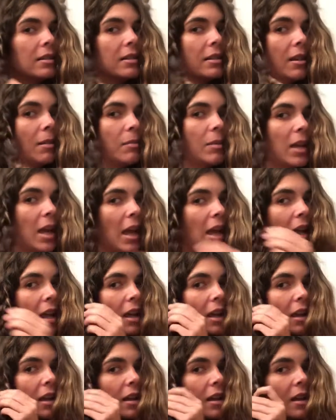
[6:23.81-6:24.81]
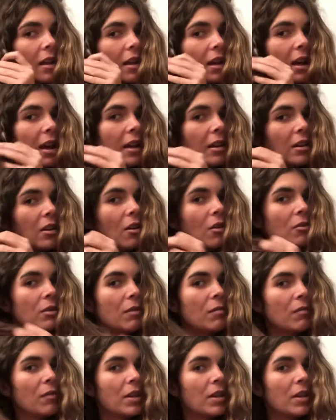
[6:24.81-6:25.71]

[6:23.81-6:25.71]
Someday, I know that